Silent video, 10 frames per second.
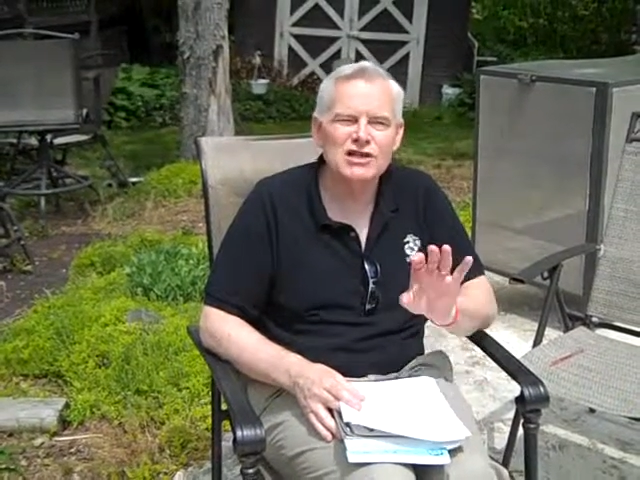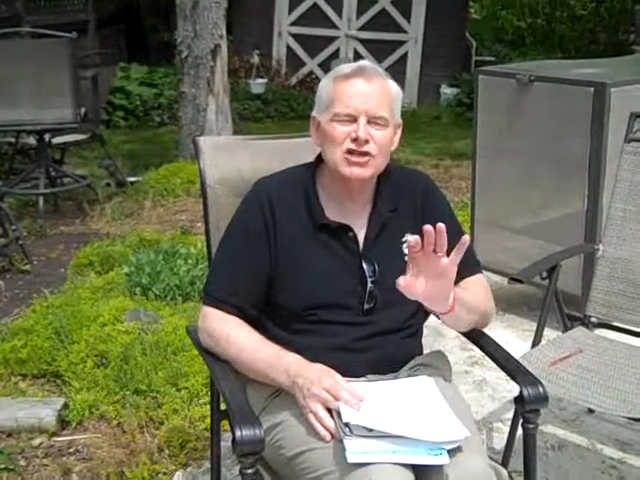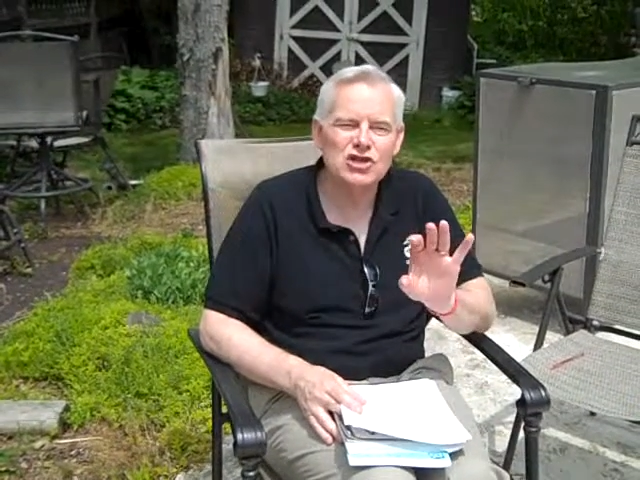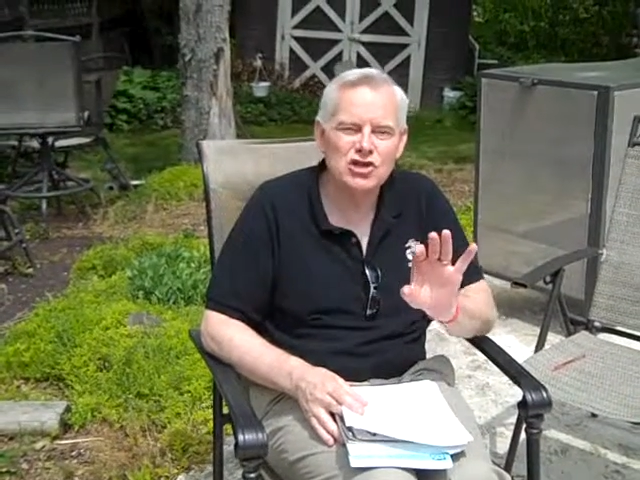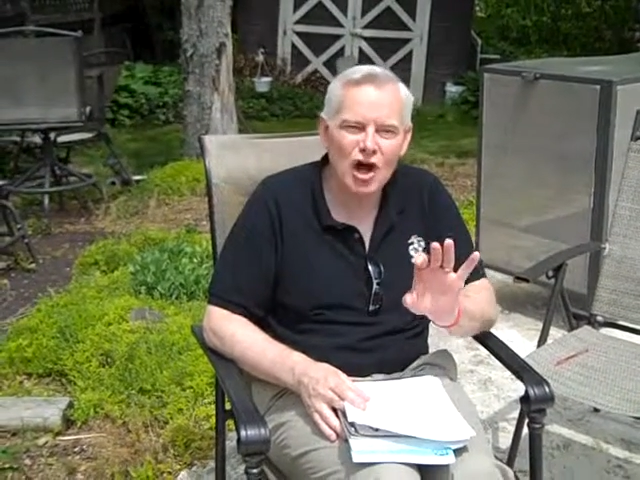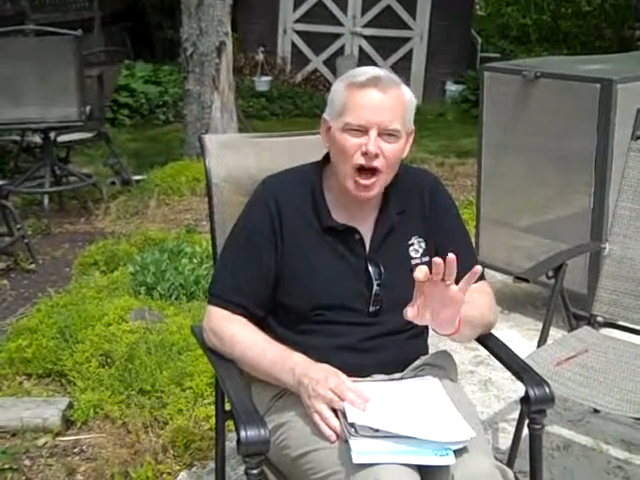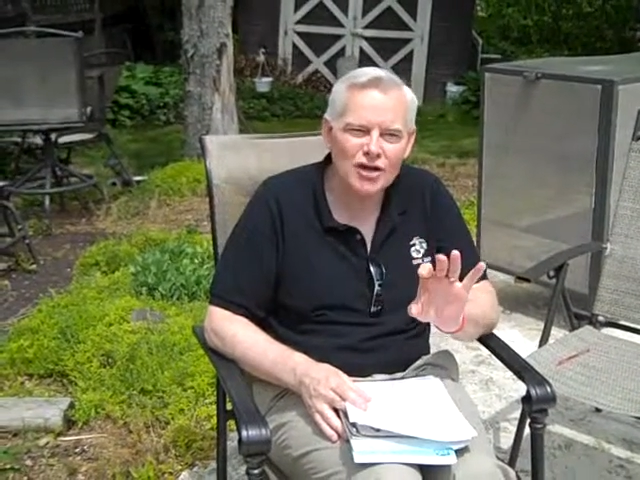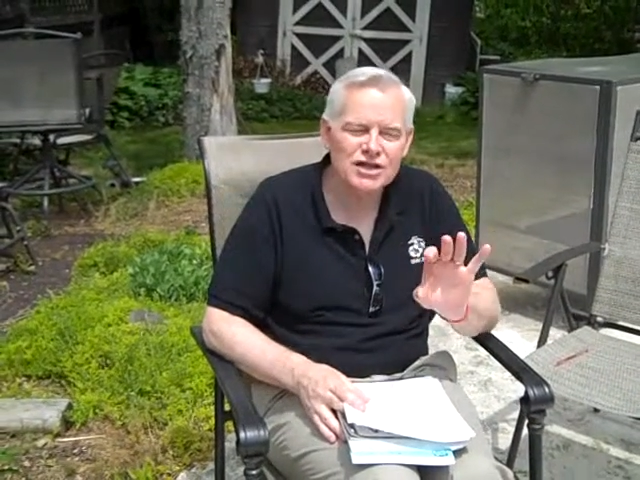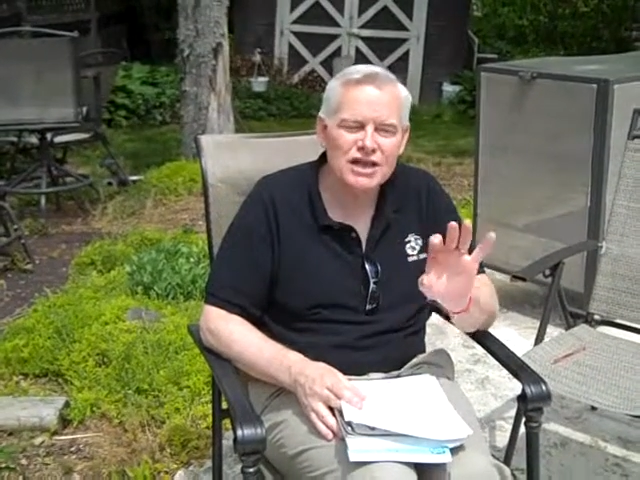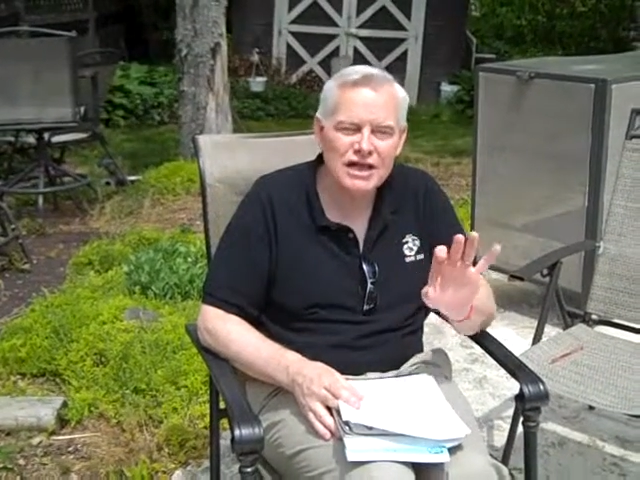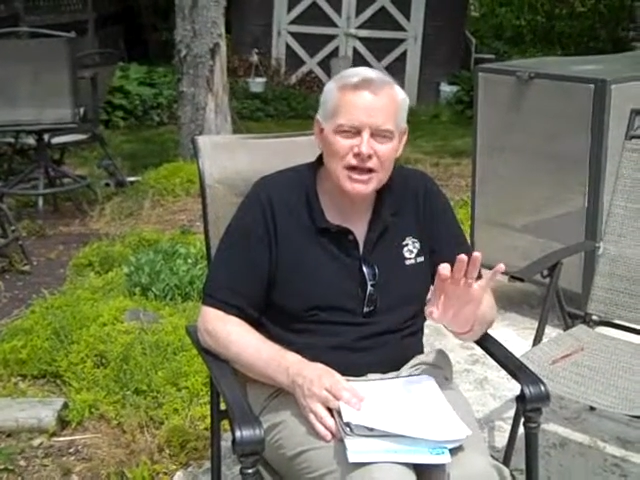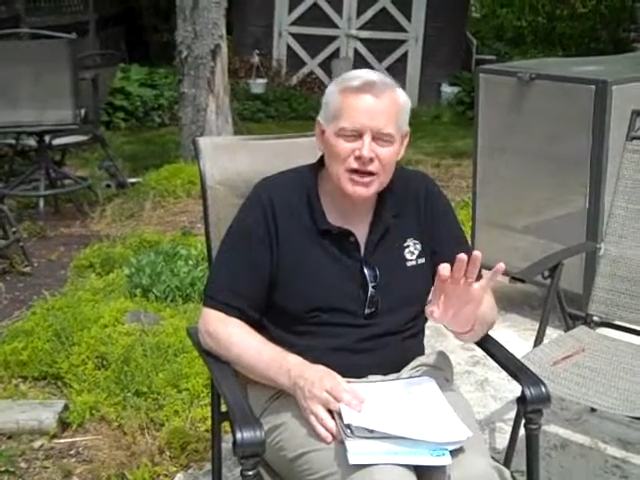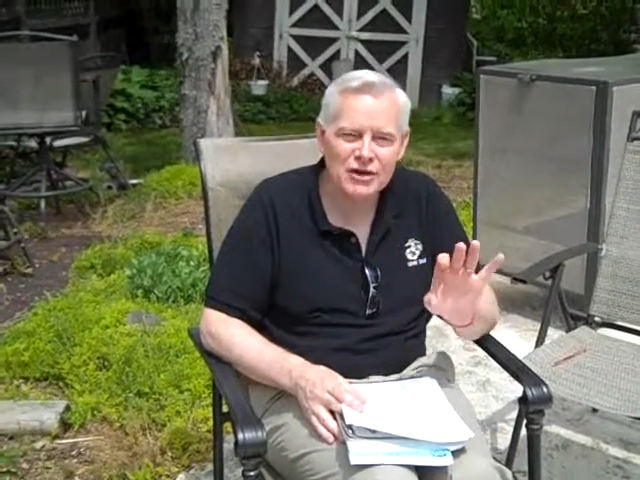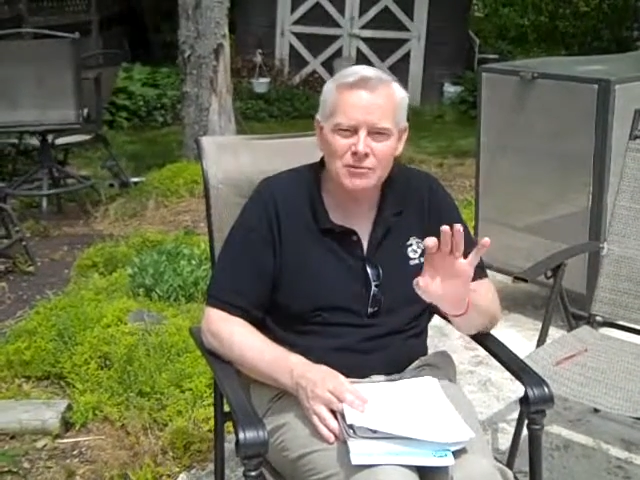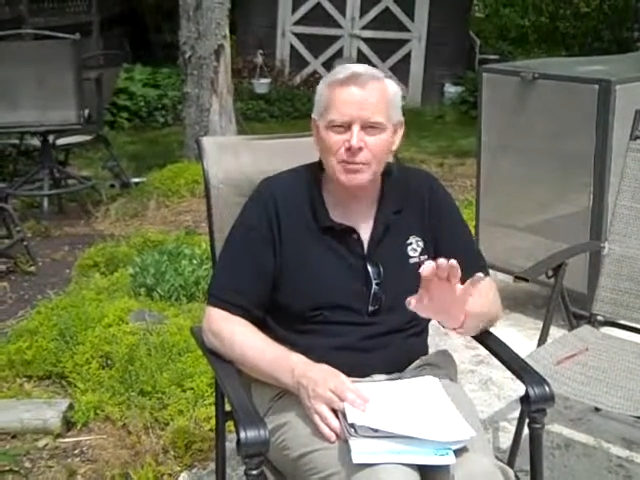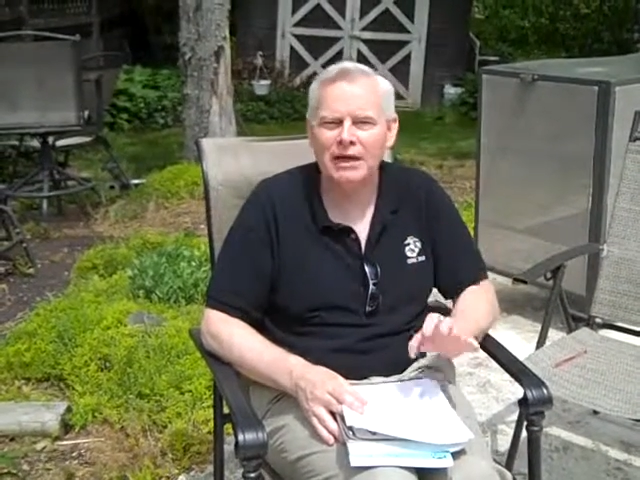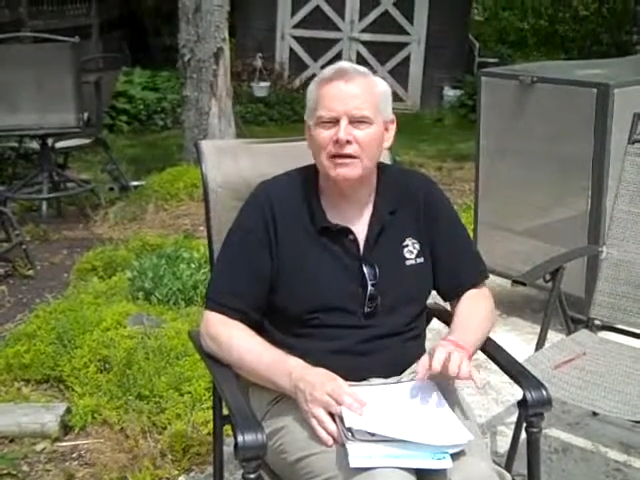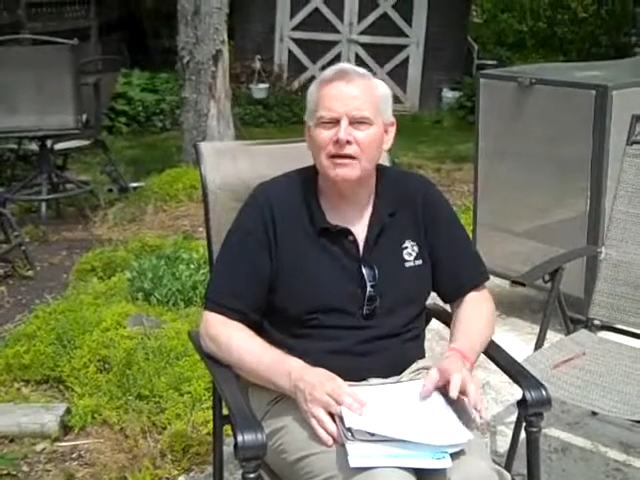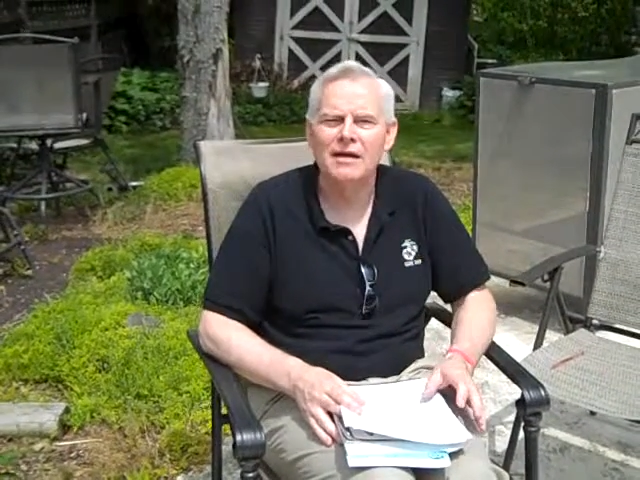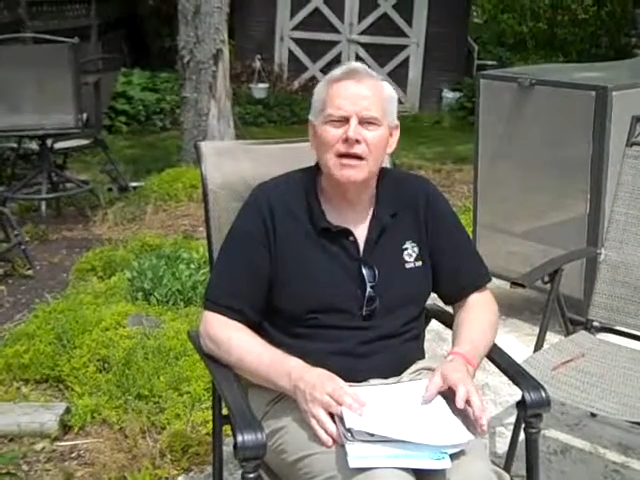the Start Here
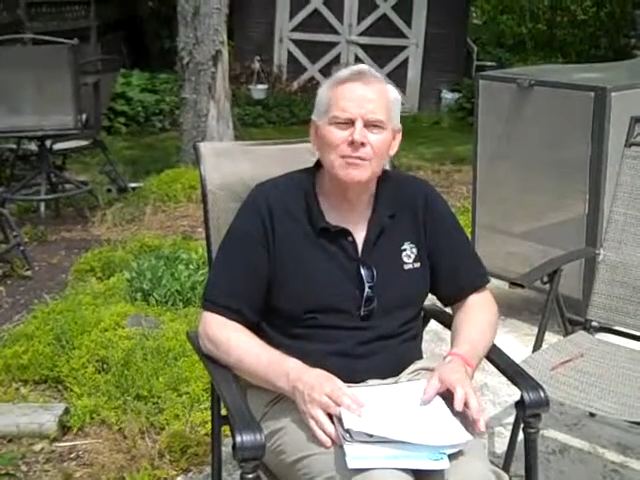button,